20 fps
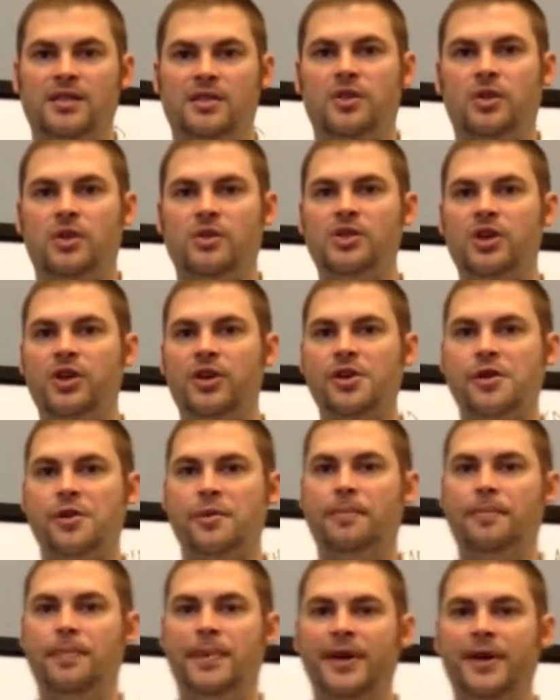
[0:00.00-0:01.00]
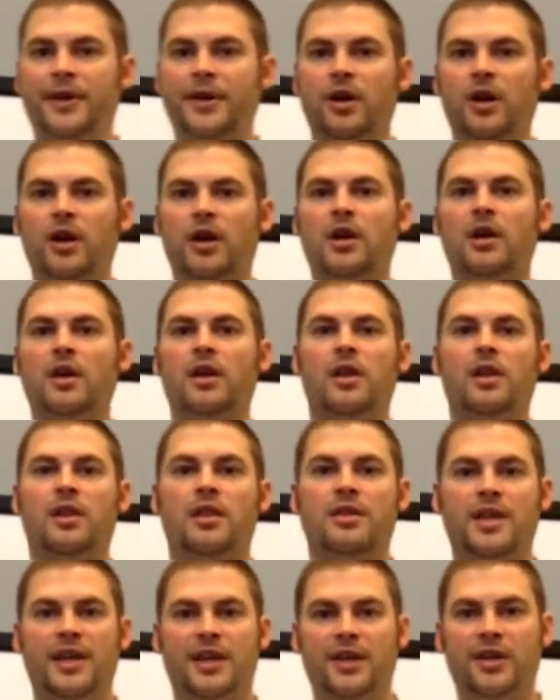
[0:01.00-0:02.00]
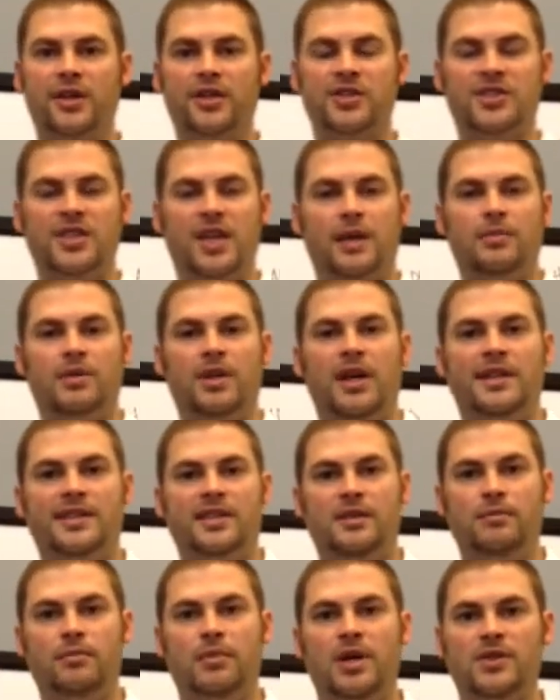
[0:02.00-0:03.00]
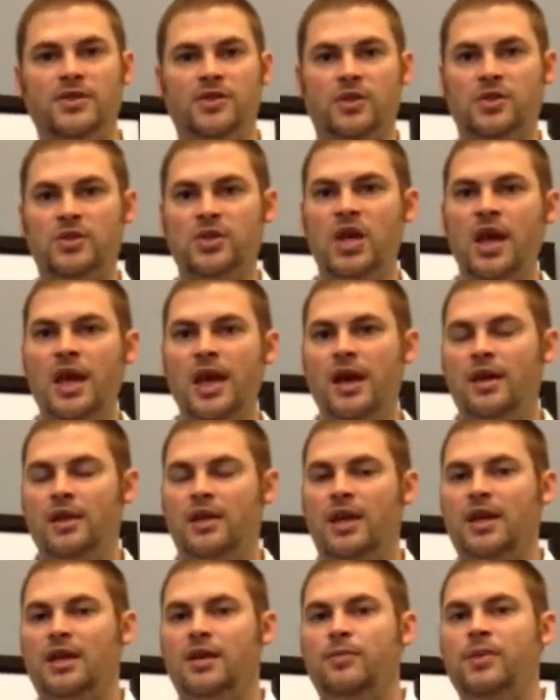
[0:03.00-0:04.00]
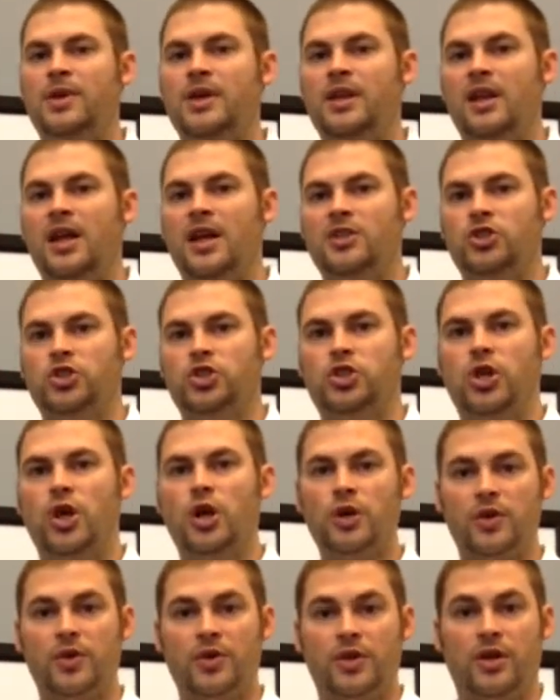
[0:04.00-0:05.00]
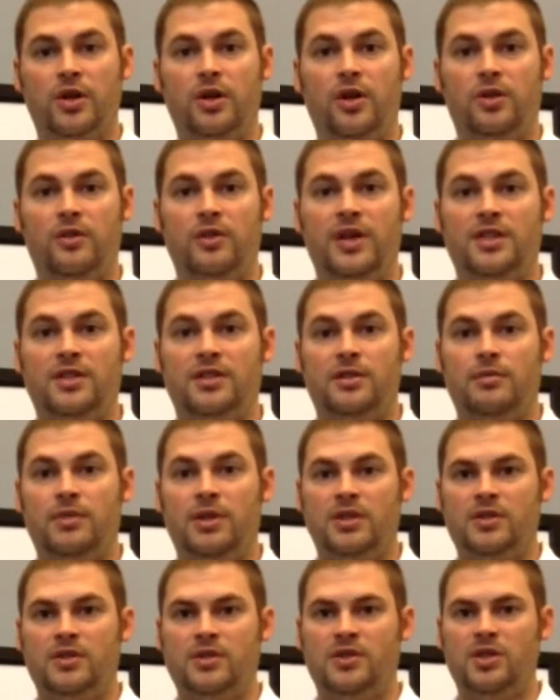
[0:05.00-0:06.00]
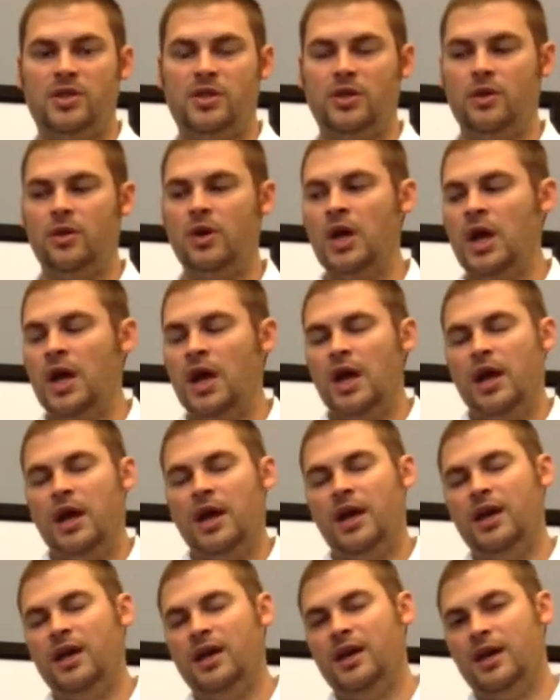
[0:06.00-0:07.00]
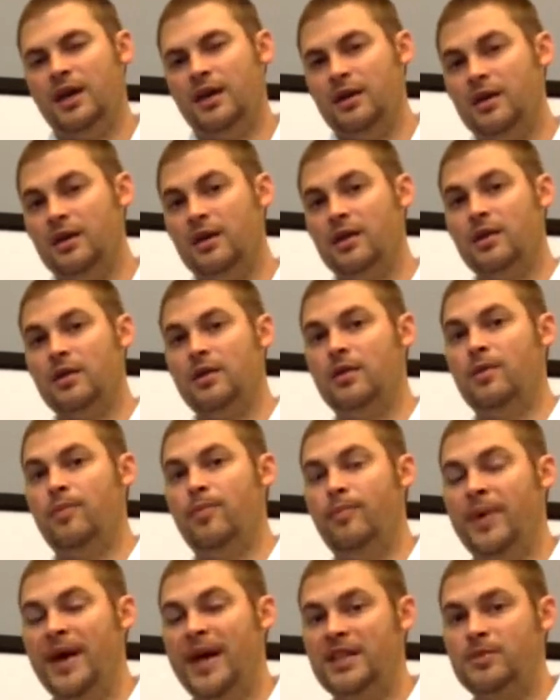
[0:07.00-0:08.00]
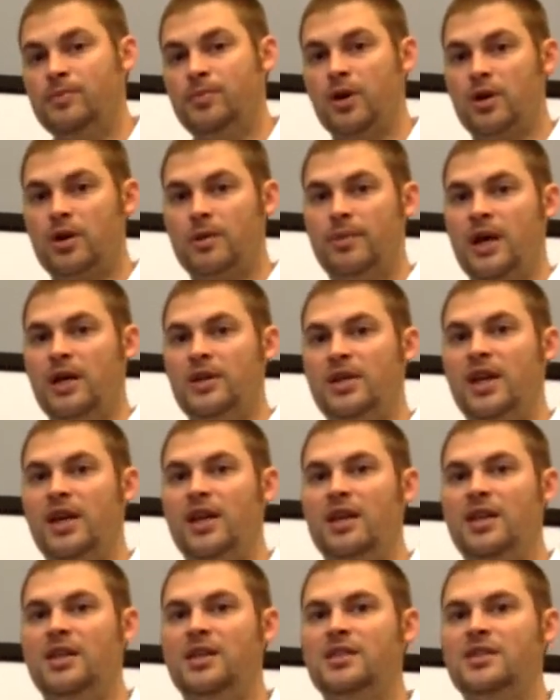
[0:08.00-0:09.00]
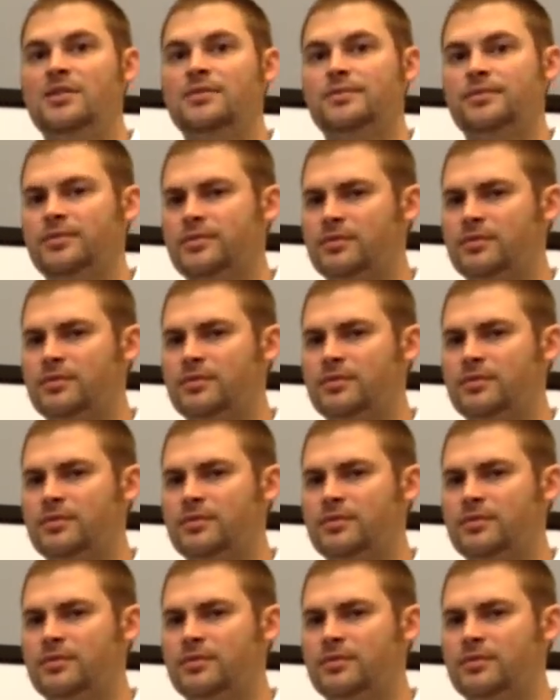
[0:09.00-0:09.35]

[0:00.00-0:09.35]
those are your bigger, thicker, stabilizing muscles. They can be a lot stronger than all the rest of the muscles too. And the best part about that is,